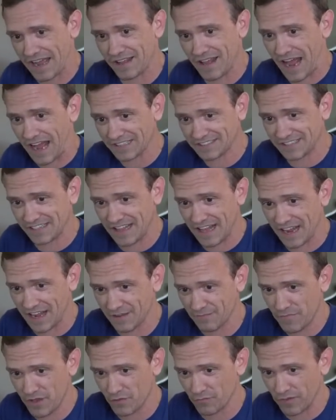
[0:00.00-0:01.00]
I see that
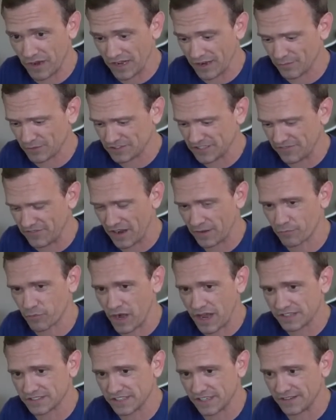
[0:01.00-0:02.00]
unmute button. I'm gonna see if I can
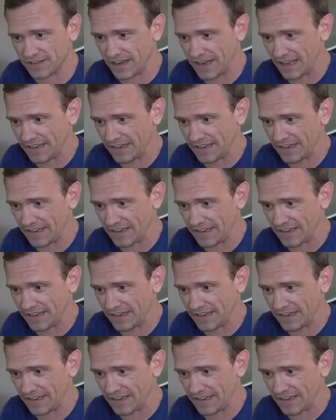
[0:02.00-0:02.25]
press it, and I